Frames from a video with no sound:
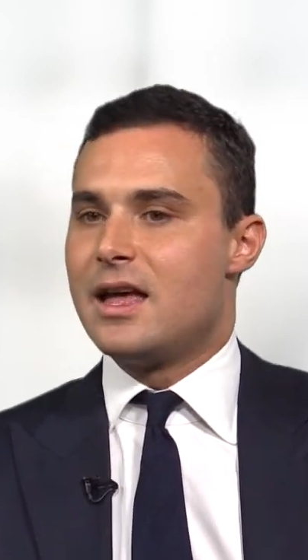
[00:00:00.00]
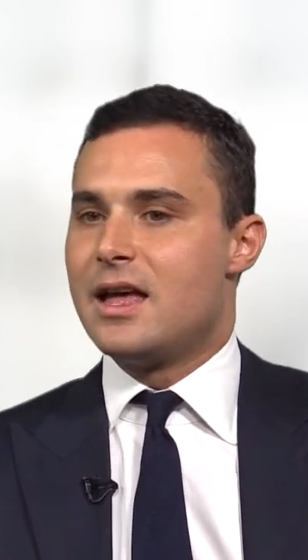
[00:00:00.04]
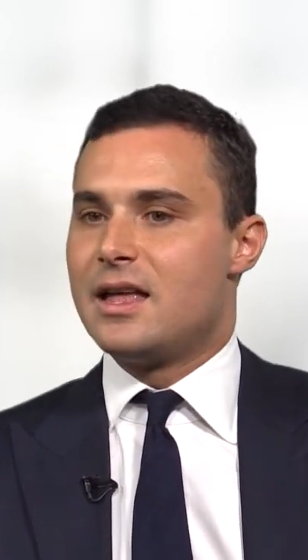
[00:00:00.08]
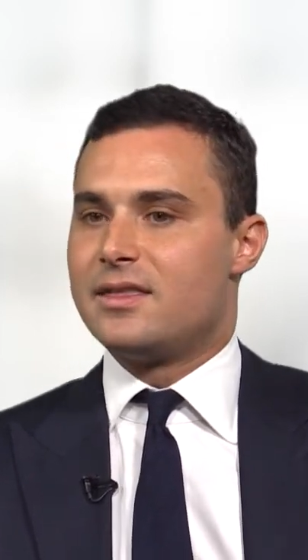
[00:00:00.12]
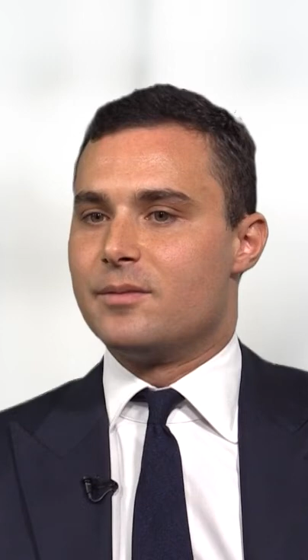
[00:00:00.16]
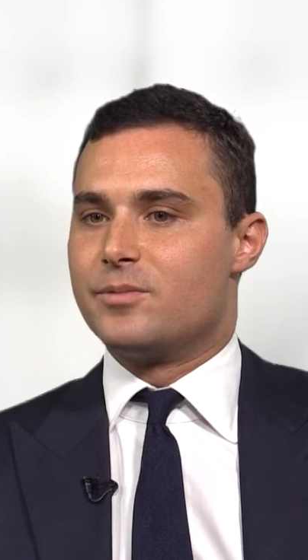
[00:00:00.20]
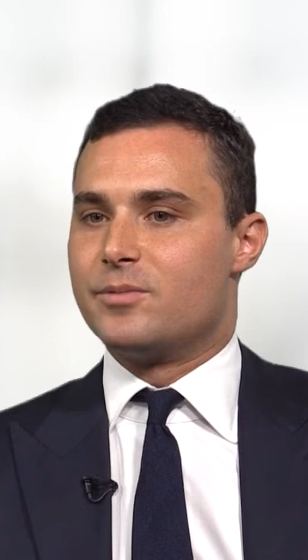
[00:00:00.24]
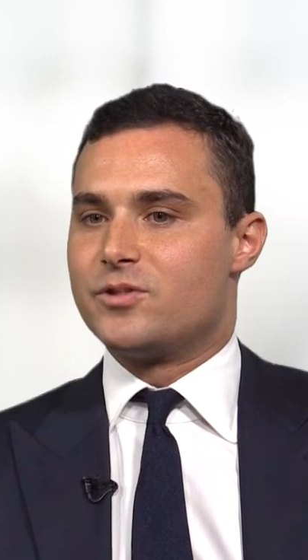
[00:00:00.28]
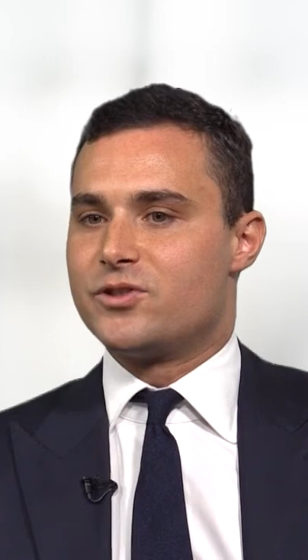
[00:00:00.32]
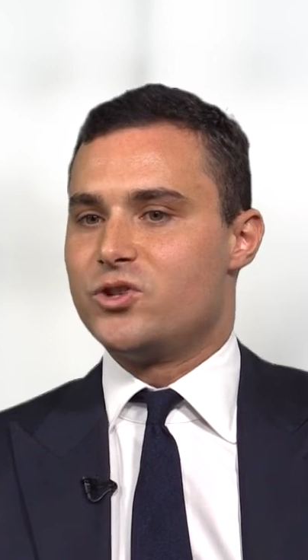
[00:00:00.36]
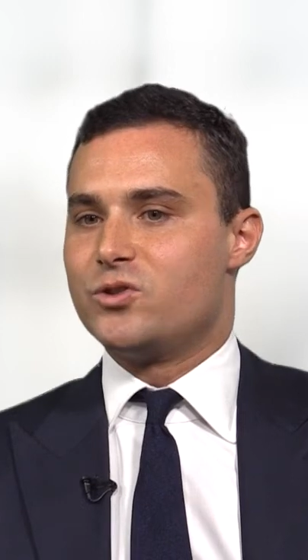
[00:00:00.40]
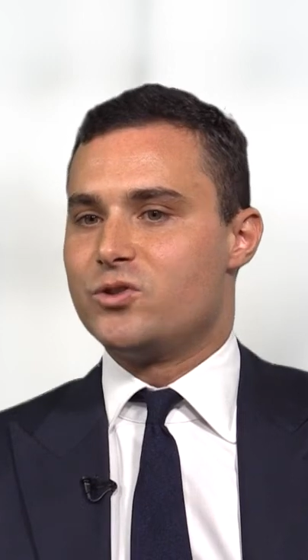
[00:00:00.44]

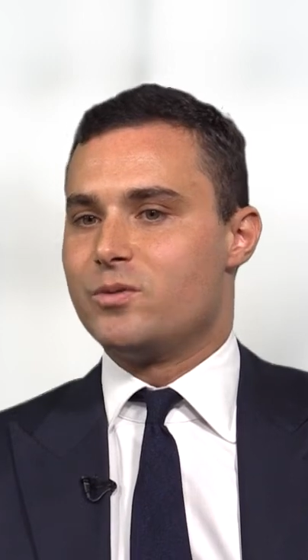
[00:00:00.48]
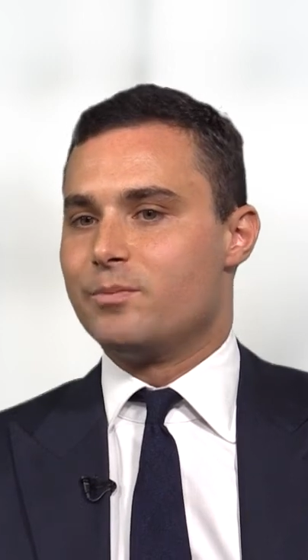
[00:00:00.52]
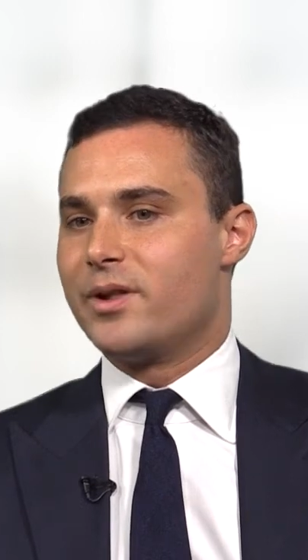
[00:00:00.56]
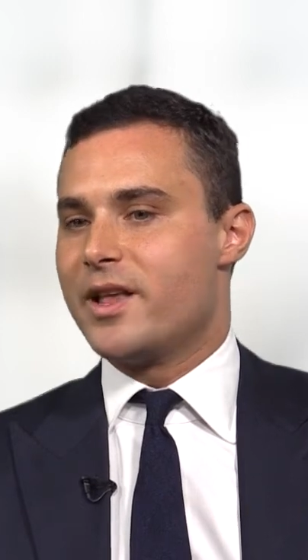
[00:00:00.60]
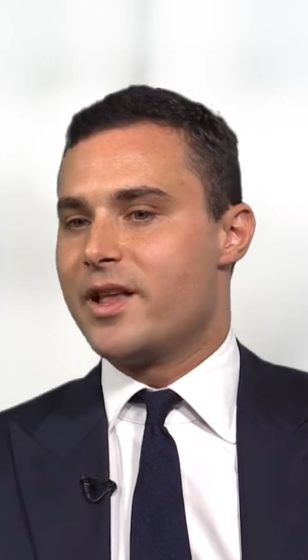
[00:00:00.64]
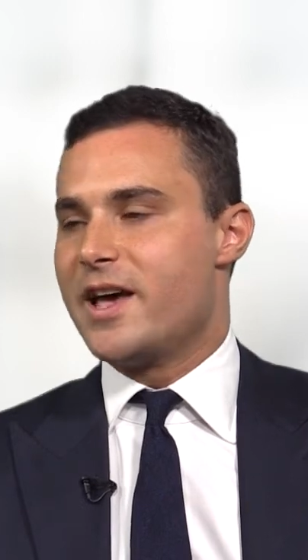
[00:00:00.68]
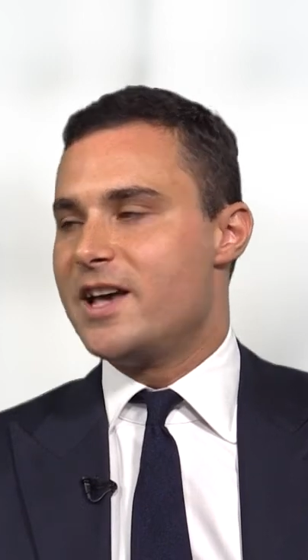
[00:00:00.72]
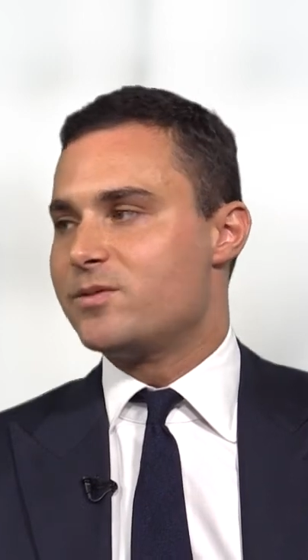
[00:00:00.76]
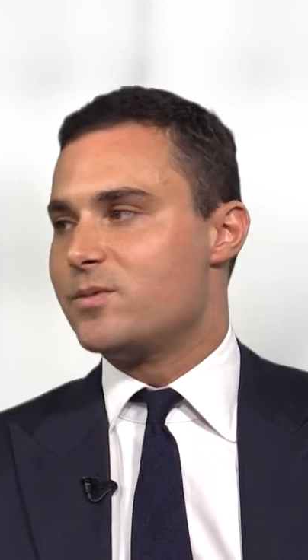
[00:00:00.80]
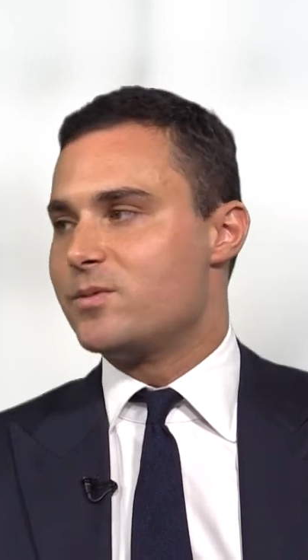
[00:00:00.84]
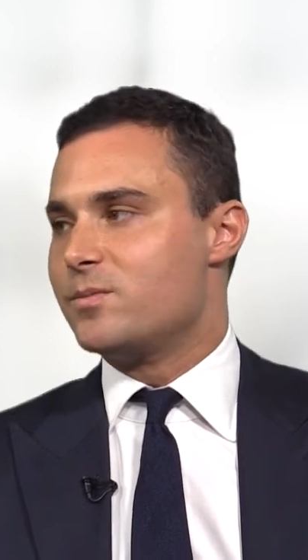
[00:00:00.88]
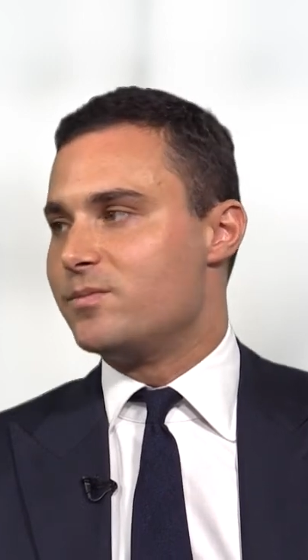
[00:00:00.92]
The student
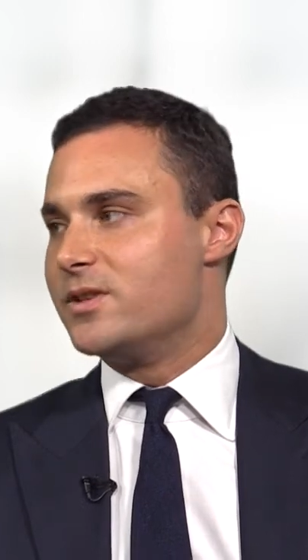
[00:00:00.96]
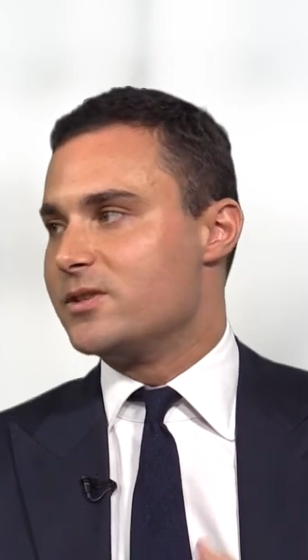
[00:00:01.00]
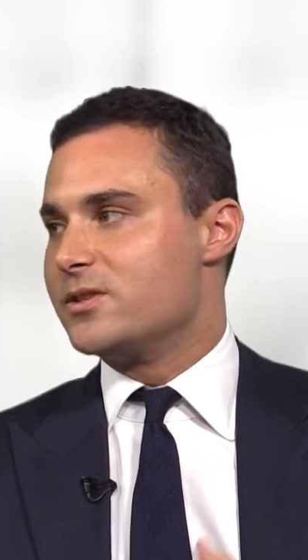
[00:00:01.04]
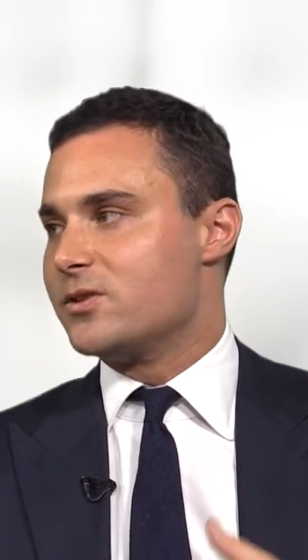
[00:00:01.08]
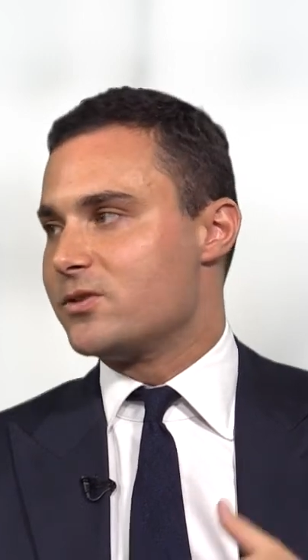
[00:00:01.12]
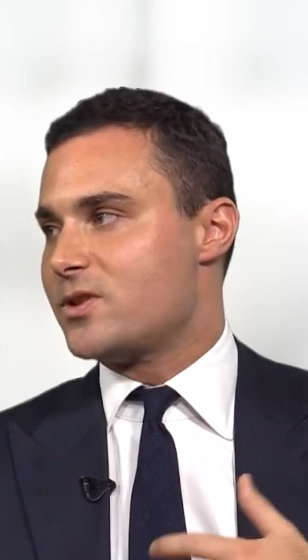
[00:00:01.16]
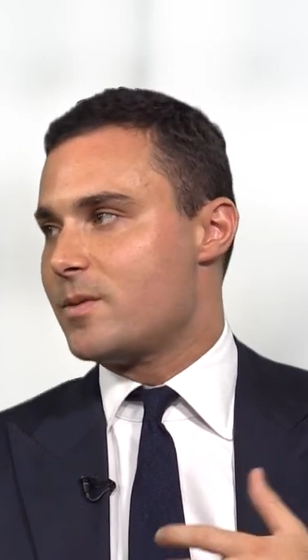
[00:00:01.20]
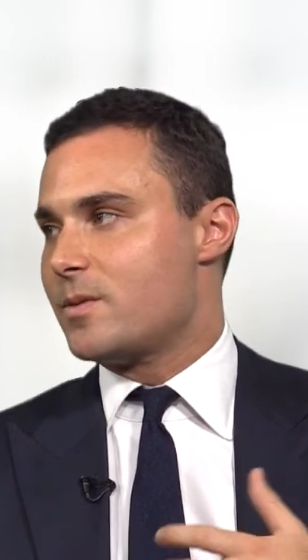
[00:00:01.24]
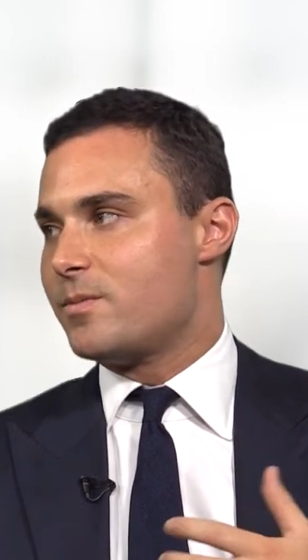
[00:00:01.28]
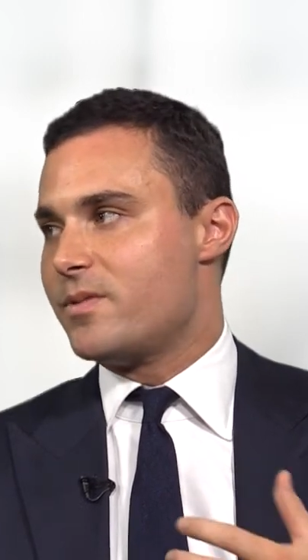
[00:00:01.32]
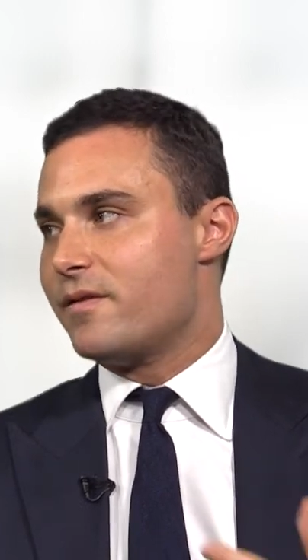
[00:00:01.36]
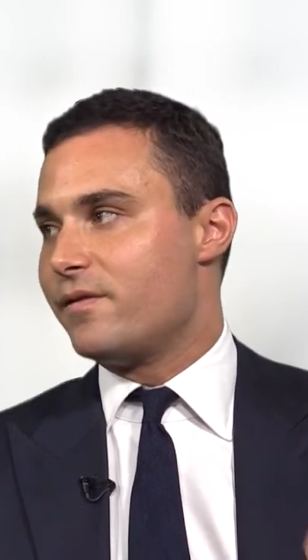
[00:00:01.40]
placement business
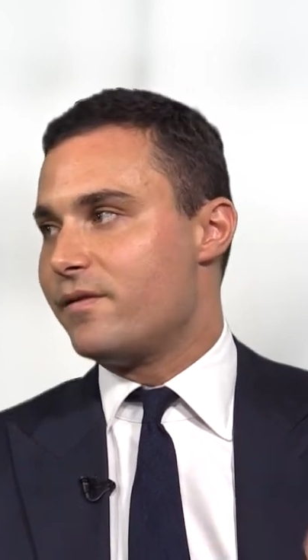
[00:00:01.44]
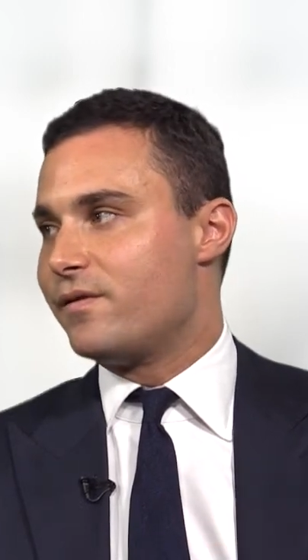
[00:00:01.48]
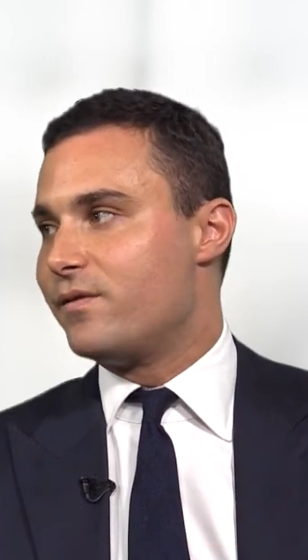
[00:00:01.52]
was up about